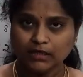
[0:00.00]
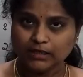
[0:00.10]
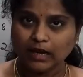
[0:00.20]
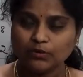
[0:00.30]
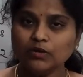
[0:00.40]

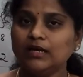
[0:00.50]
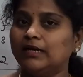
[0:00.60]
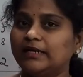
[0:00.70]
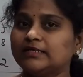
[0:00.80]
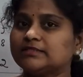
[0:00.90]
Now,
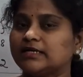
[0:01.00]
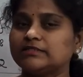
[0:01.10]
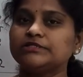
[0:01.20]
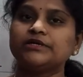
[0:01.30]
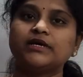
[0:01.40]
let us
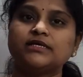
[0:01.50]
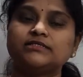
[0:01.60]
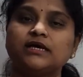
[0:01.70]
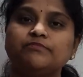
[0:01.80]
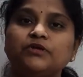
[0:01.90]
consider an
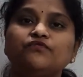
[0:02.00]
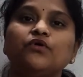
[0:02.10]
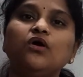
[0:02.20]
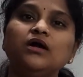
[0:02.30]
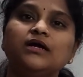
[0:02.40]
example
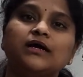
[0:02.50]
for